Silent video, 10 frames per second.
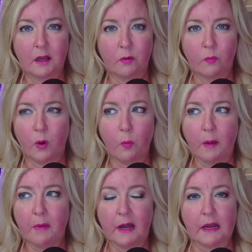
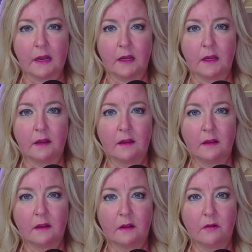What money?
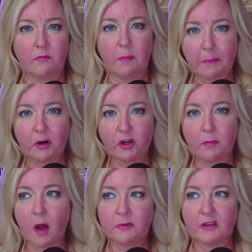Remember, your
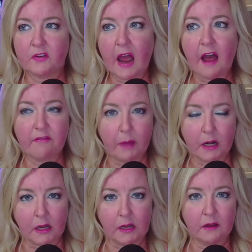mom doesn't have
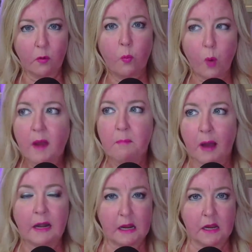money. What
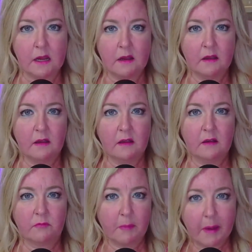money?
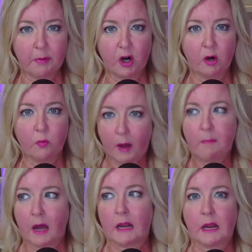Remember? What
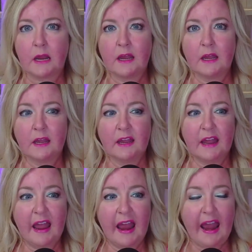money?
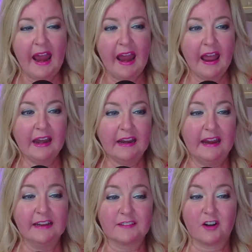And
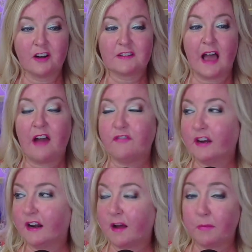he starts
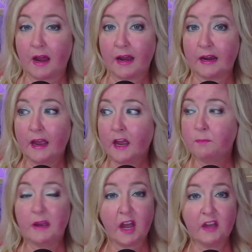laughing, and I'm like,
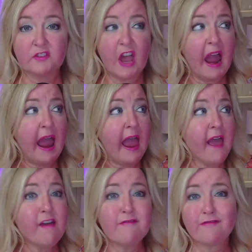because
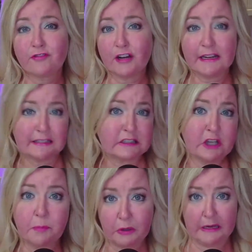every
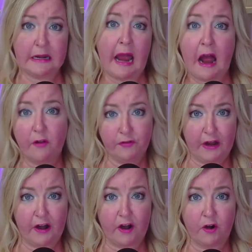sibling out
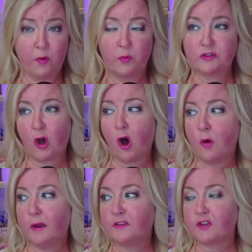there was
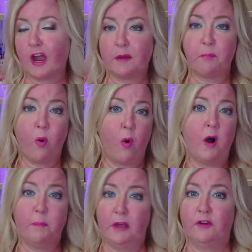always like,
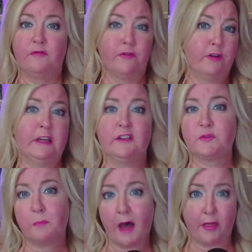poor, pitiful, his
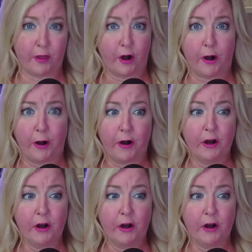mother.